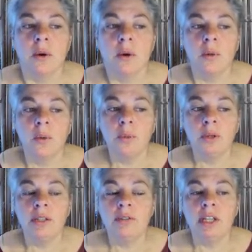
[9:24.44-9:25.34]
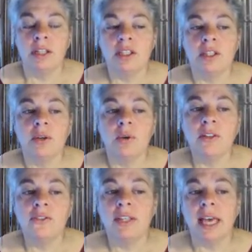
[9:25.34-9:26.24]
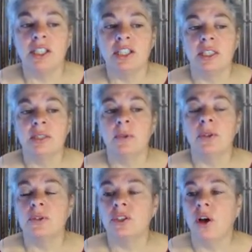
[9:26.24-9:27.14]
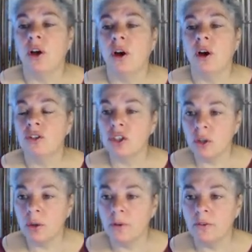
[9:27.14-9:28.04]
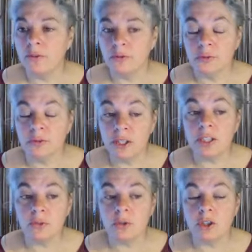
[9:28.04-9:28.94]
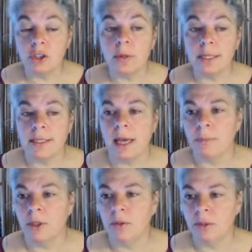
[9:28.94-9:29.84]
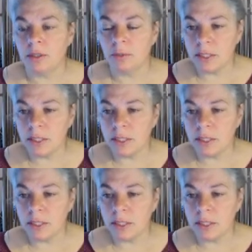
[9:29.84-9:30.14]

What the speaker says: So what will you learn? So the qualification is built on two, first of all, two exam units.